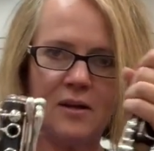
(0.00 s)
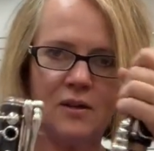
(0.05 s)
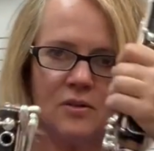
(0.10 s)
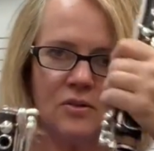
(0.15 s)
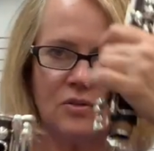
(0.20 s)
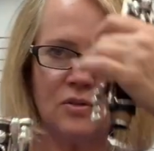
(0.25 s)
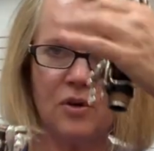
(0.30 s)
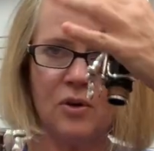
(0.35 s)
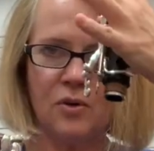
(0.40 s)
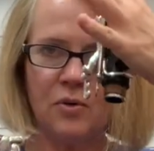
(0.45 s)

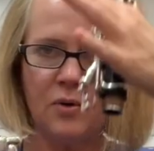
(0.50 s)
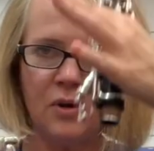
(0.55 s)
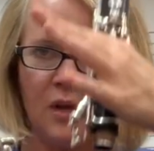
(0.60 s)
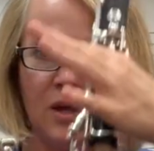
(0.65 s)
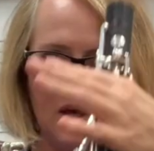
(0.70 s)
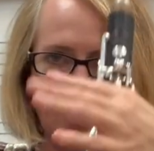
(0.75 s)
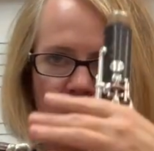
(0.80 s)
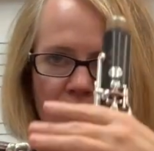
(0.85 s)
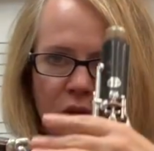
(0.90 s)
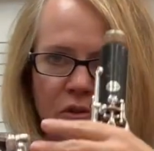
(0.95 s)
So
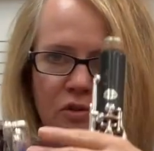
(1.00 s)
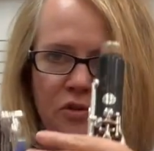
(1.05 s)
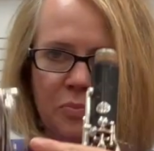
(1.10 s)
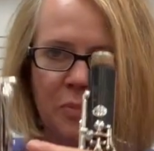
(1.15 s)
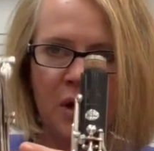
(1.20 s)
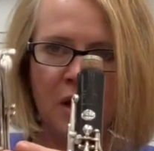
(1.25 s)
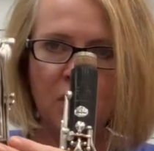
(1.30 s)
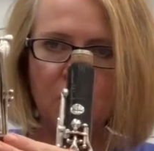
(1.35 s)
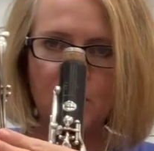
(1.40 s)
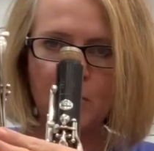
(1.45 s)
the
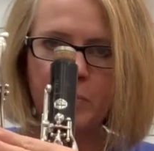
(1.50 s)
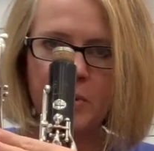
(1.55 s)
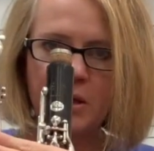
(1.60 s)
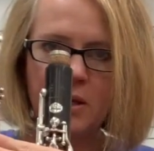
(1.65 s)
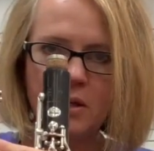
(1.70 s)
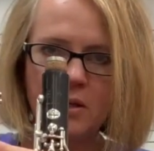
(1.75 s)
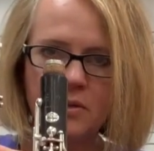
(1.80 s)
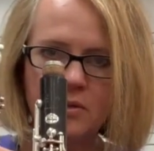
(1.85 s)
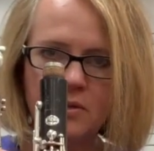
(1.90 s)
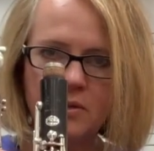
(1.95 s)
smaller
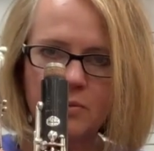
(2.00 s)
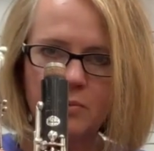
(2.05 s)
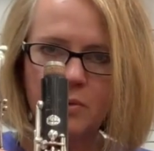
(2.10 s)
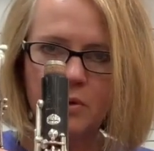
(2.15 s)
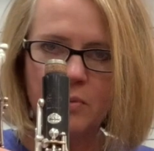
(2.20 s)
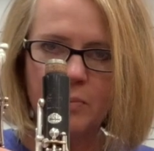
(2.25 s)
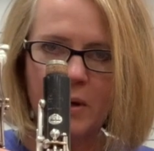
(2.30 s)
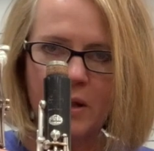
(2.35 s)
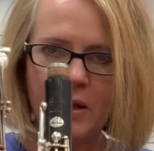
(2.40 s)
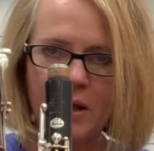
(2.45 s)
piece with
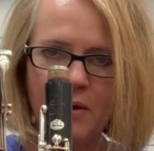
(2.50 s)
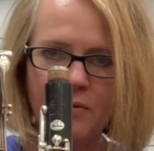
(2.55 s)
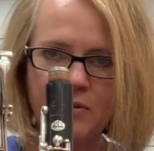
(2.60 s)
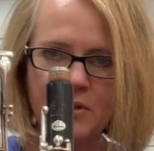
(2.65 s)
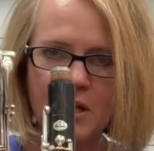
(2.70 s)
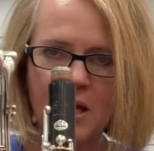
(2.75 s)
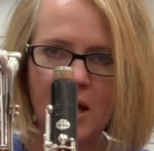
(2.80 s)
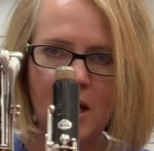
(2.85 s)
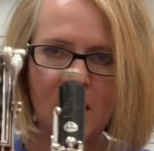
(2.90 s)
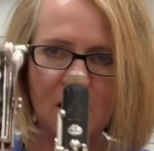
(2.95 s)
my left
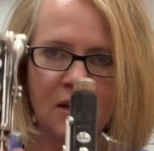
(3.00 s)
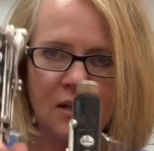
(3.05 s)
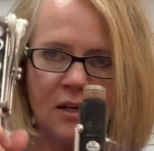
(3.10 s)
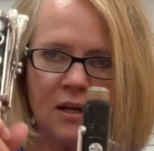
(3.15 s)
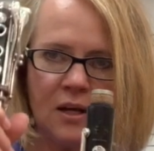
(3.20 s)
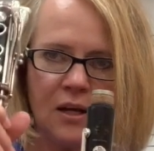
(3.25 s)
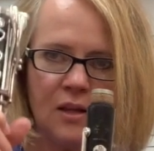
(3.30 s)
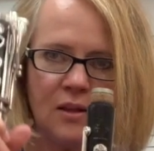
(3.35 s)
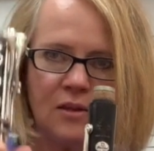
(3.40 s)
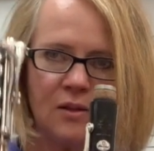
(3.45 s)
hand,
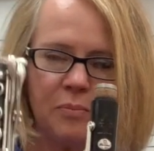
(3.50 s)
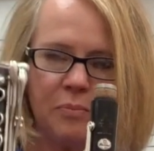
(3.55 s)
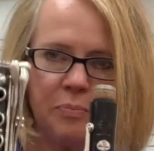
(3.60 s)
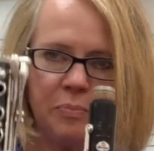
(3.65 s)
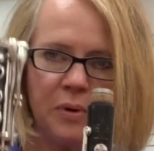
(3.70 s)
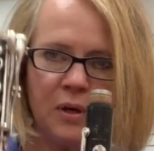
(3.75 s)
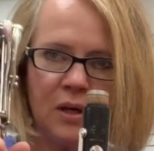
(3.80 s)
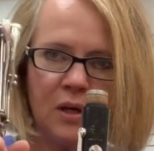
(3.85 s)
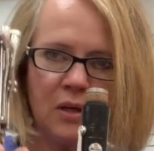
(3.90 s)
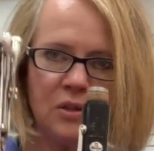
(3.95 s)
the
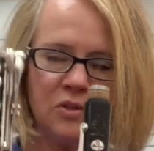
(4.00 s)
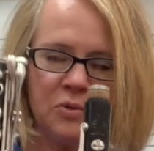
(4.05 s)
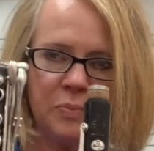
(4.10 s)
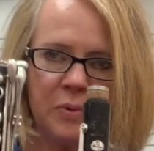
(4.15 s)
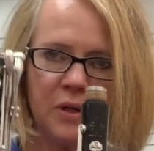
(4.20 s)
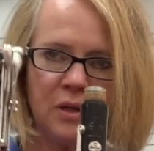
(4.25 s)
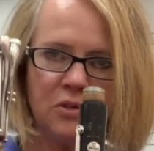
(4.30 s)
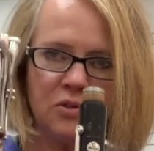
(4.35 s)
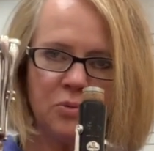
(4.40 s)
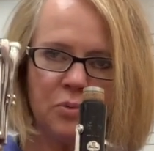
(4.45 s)
biggest
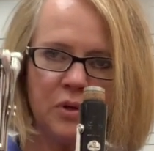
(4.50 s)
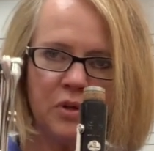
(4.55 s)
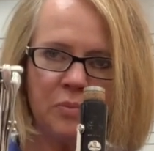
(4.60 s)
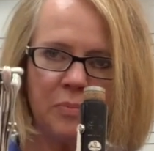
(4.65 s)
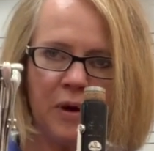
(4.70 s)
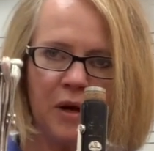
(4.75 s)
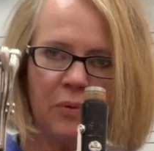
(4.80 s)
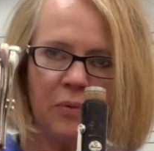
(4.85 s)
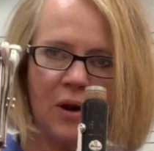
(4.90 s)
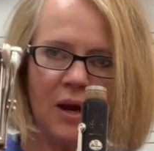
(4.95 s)
piece with
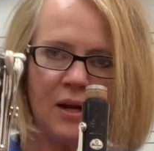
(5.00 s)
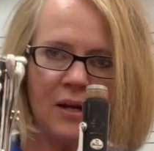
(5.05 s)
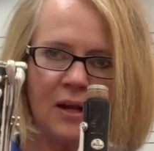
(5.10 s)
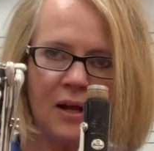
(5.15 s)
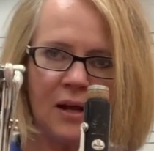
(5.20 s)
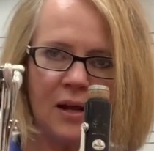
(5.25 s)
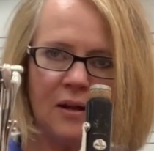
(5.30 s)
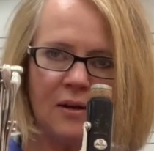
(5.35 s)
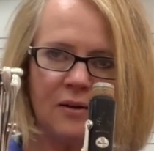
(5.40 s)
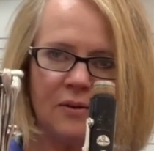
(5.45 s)
my right
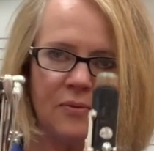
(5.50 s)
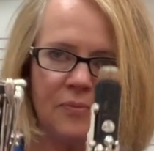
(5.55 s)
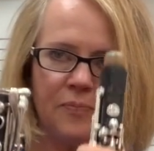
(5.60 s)
hand.